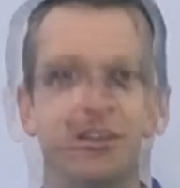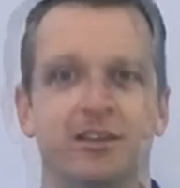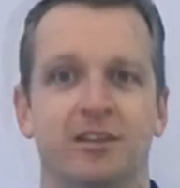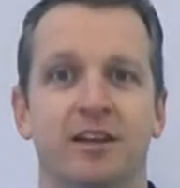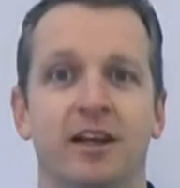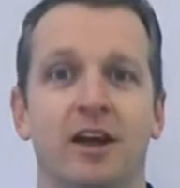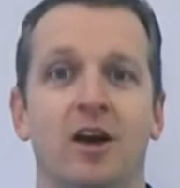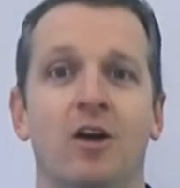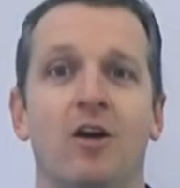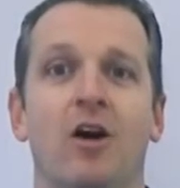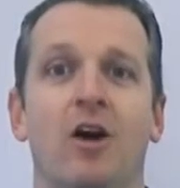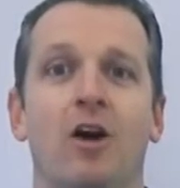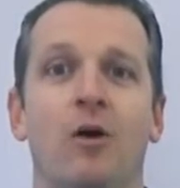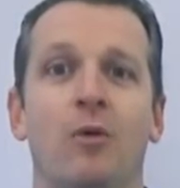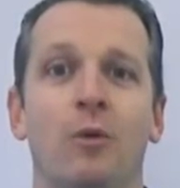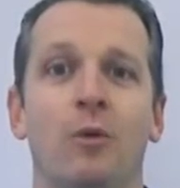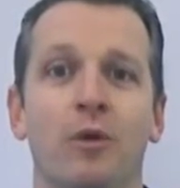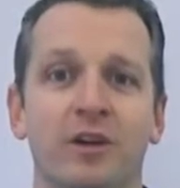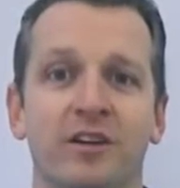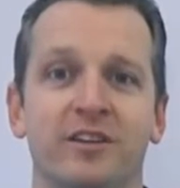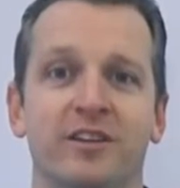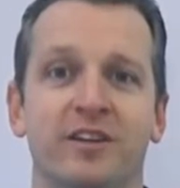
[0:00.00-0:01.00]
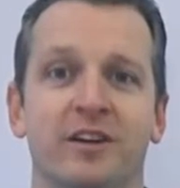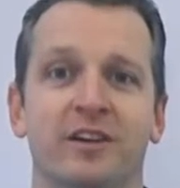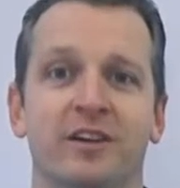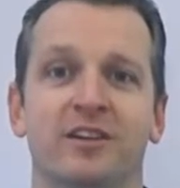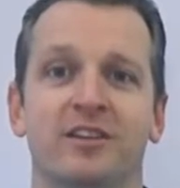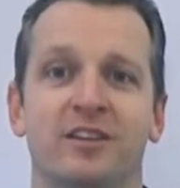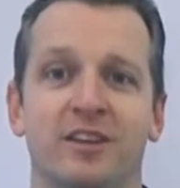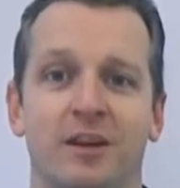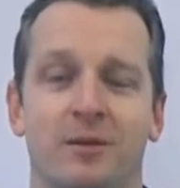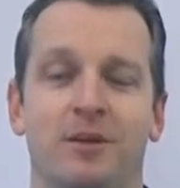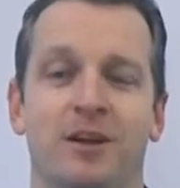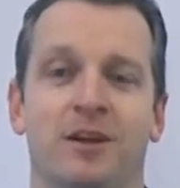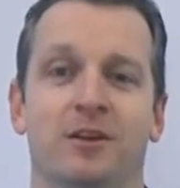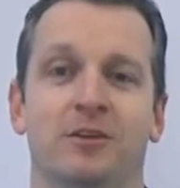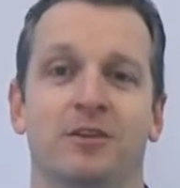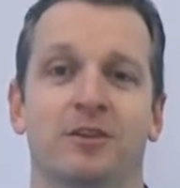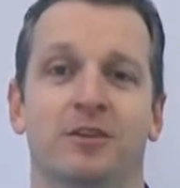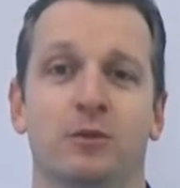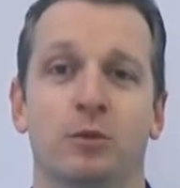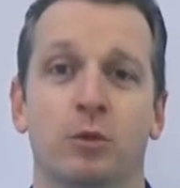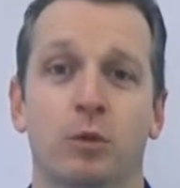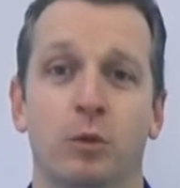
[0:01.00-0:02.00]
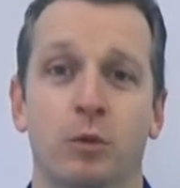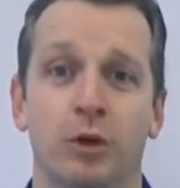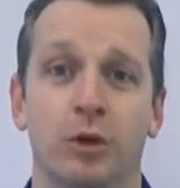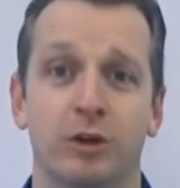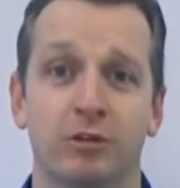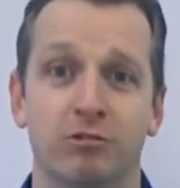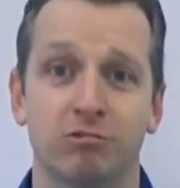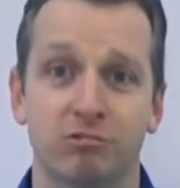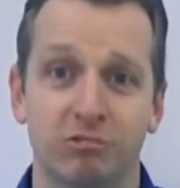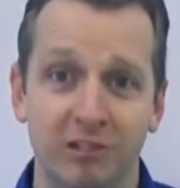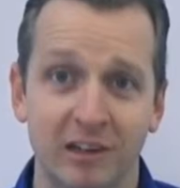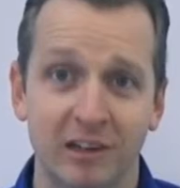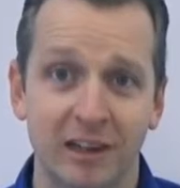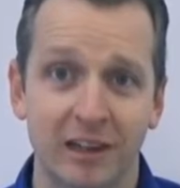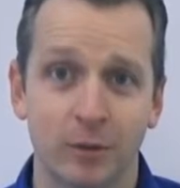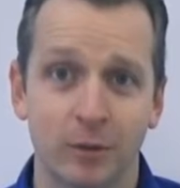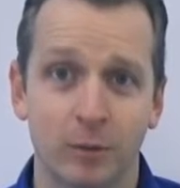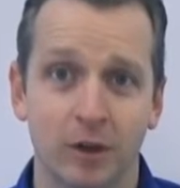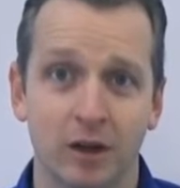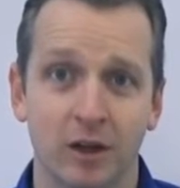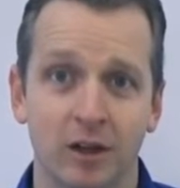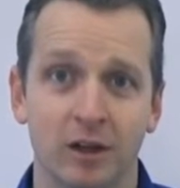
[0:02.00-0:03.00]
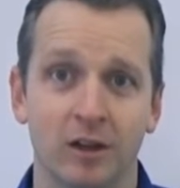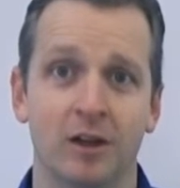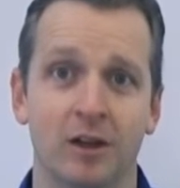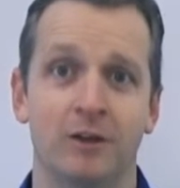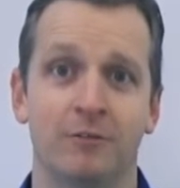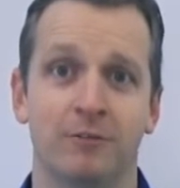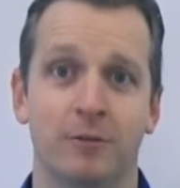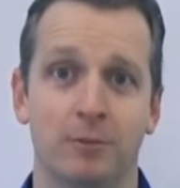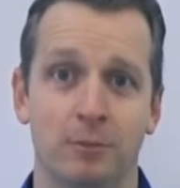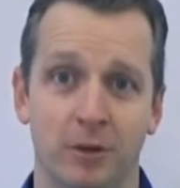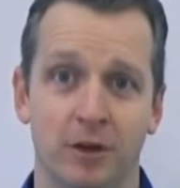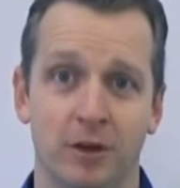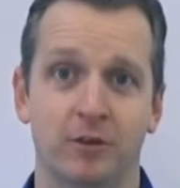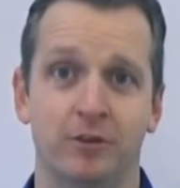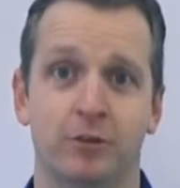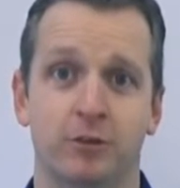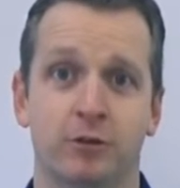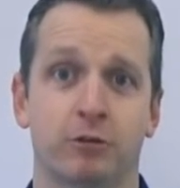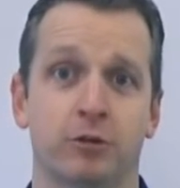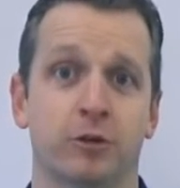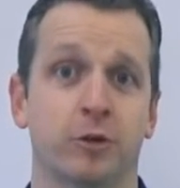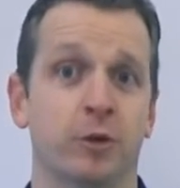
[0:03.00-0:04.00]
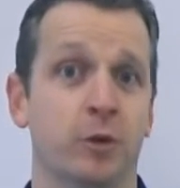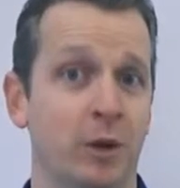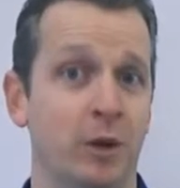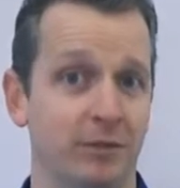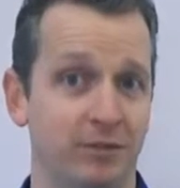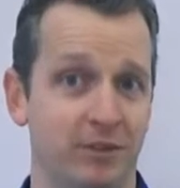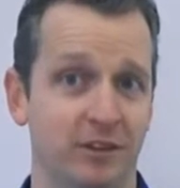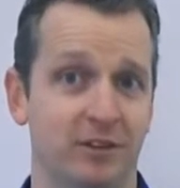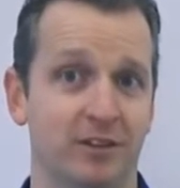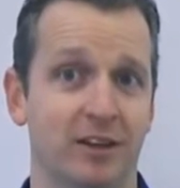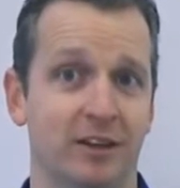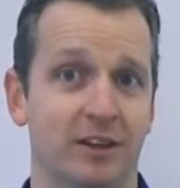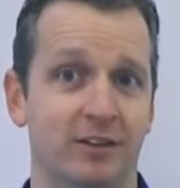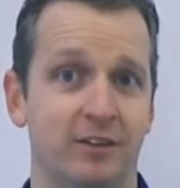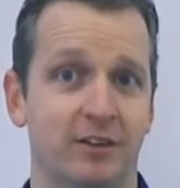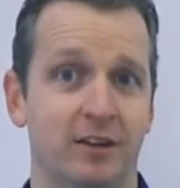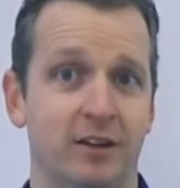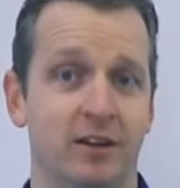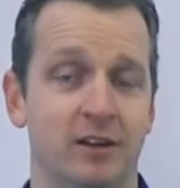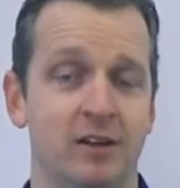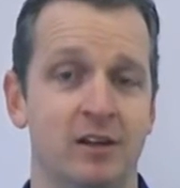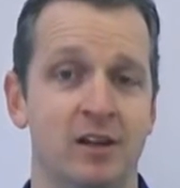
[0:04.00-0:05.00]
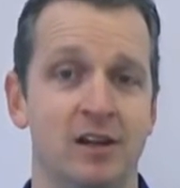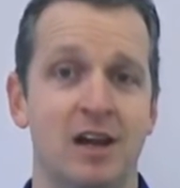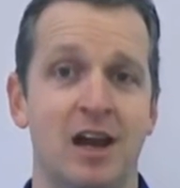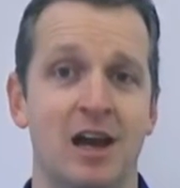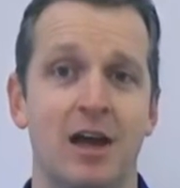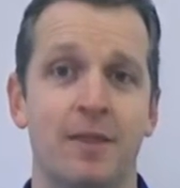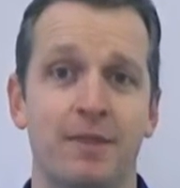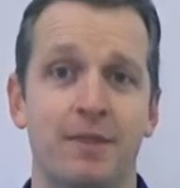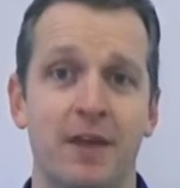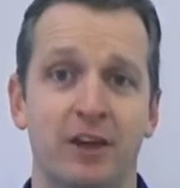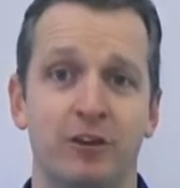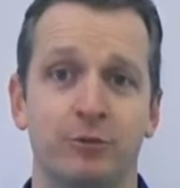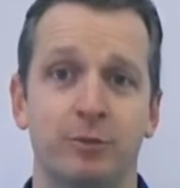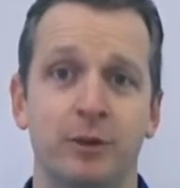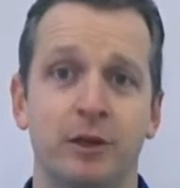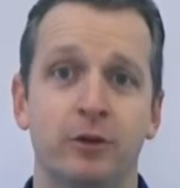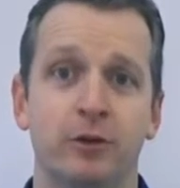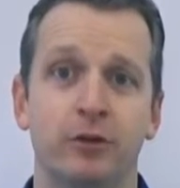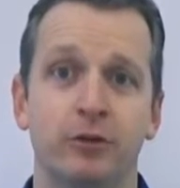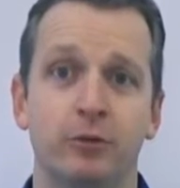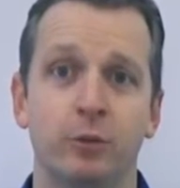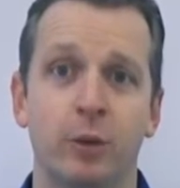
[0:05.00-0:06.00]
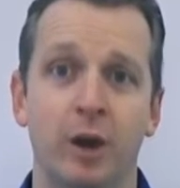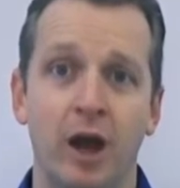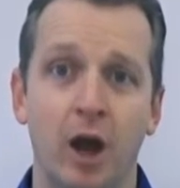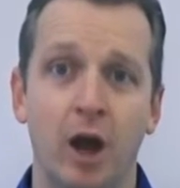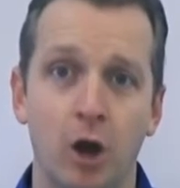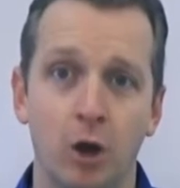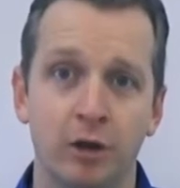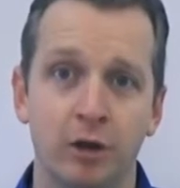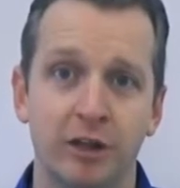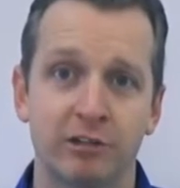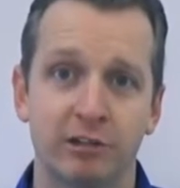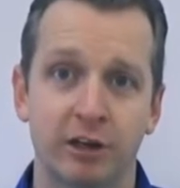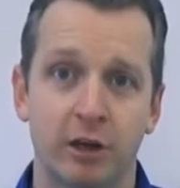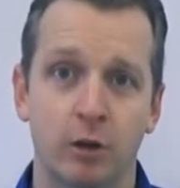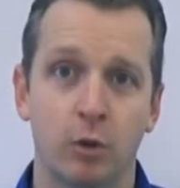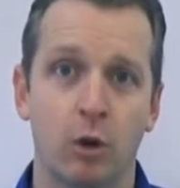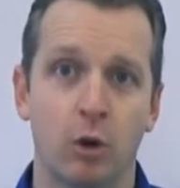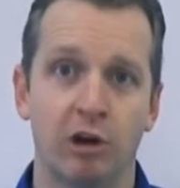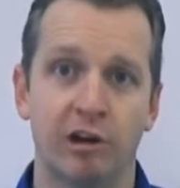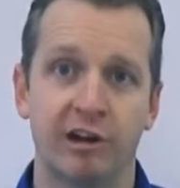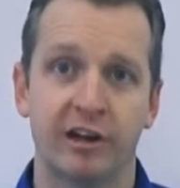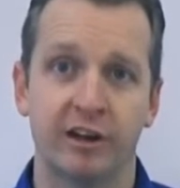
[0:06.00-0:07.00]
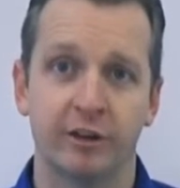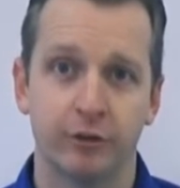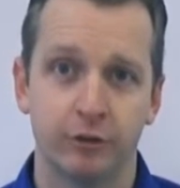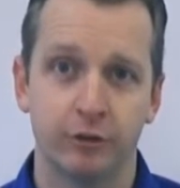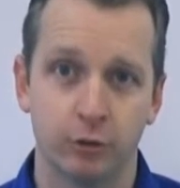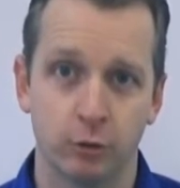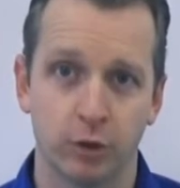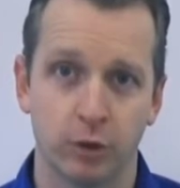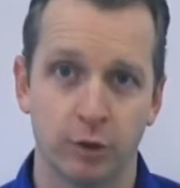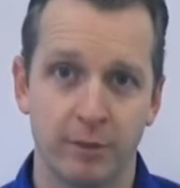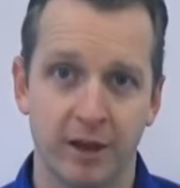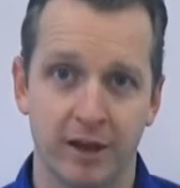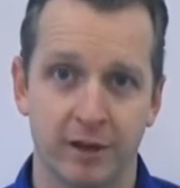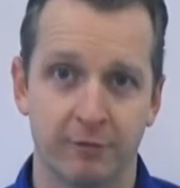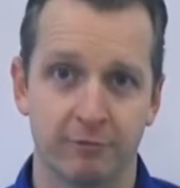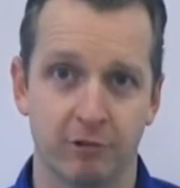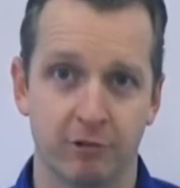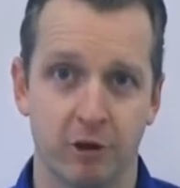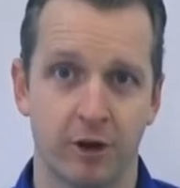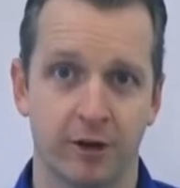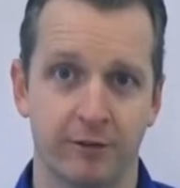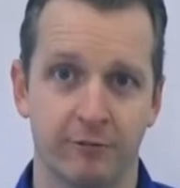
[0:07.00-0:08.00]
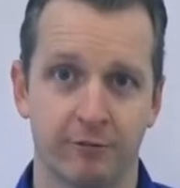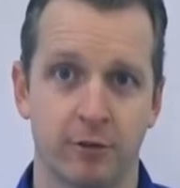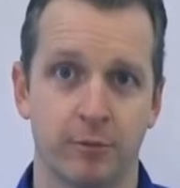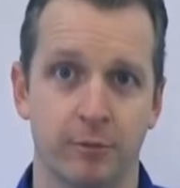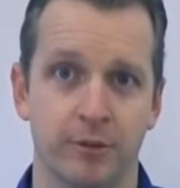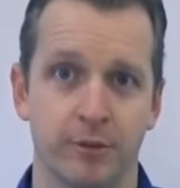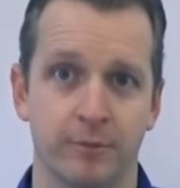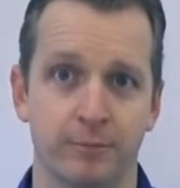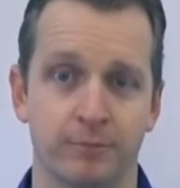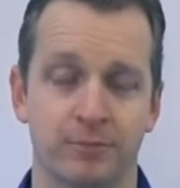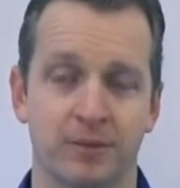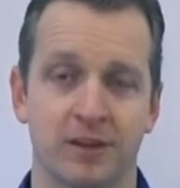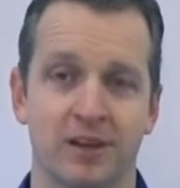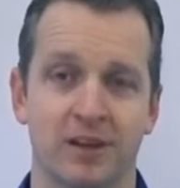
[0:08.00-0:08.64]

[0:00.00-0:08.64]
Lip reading: Now, I want to tell you something else that will work really well for most children who have dyslexia, and that's because we're only requiring a short amount of writing from them.